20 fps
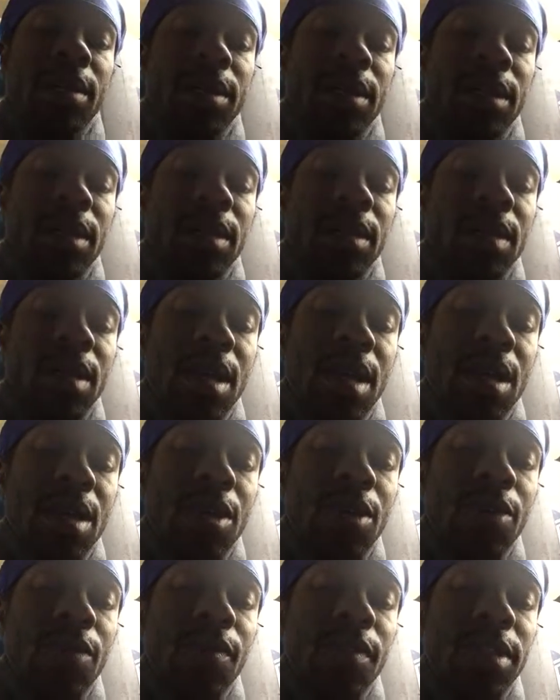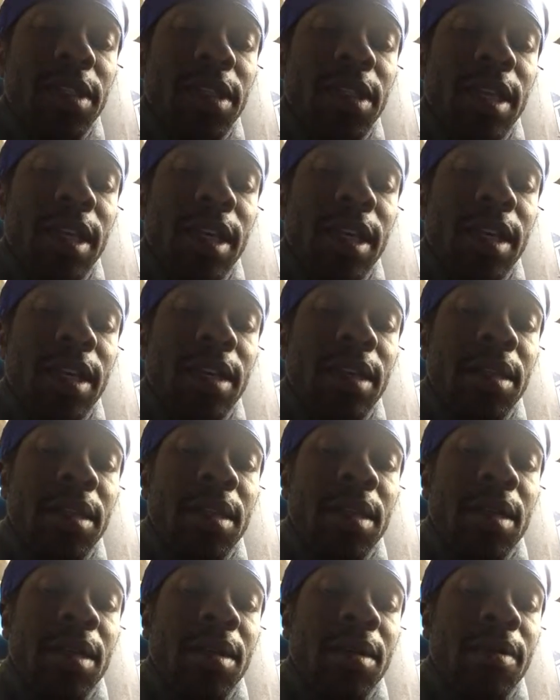able to understand
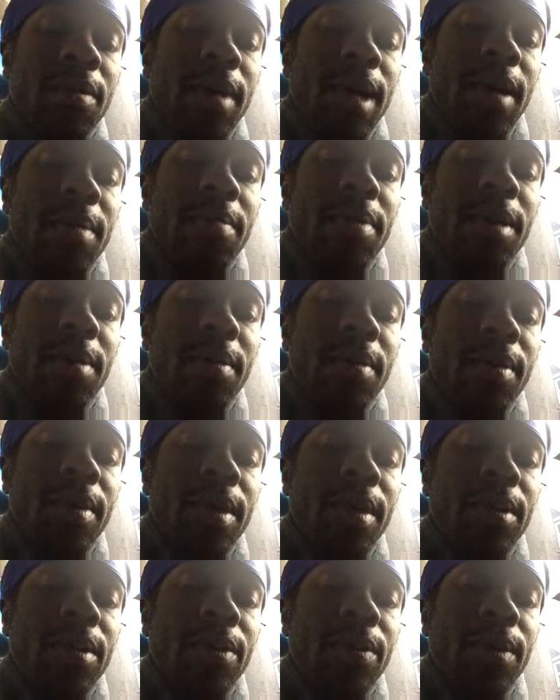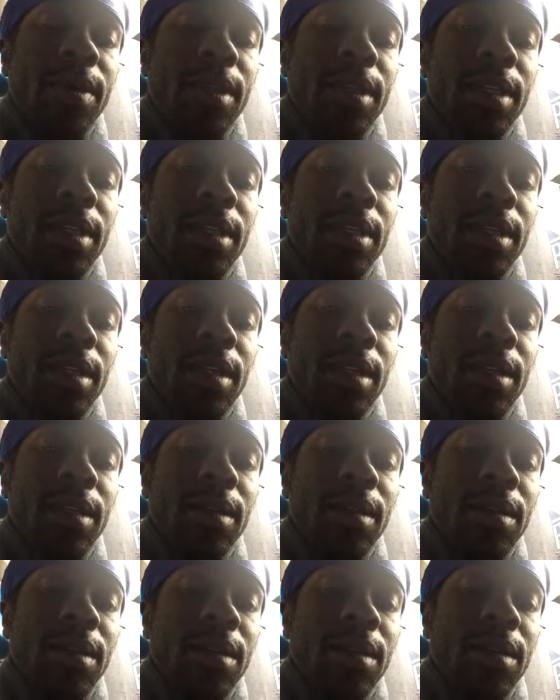why people are doing these
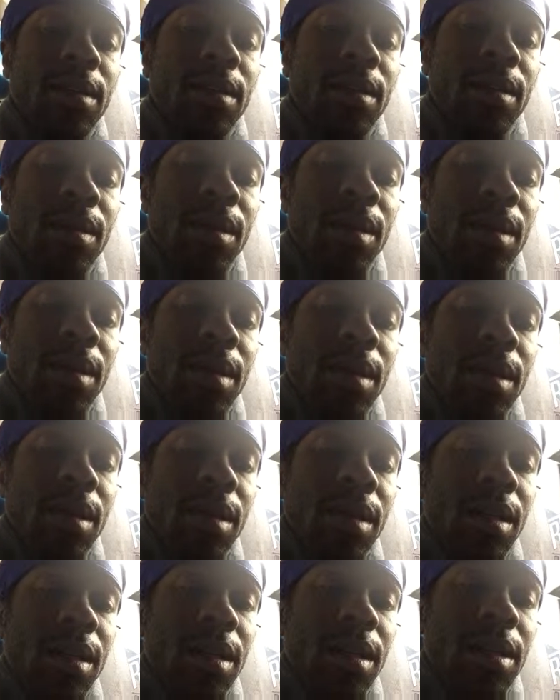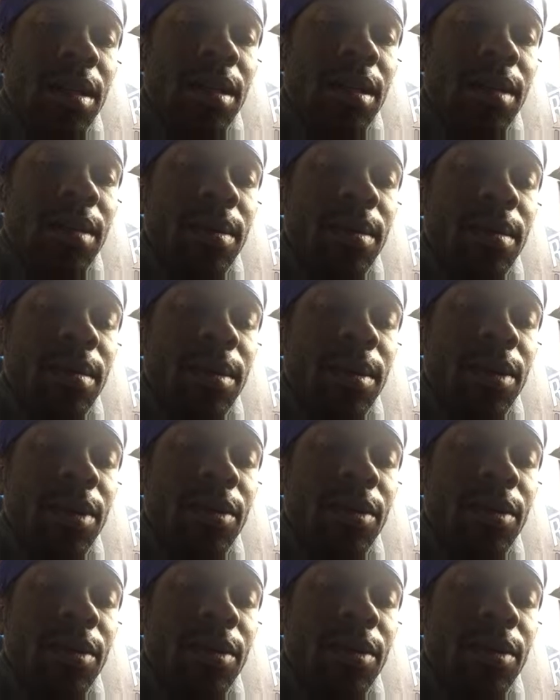things, and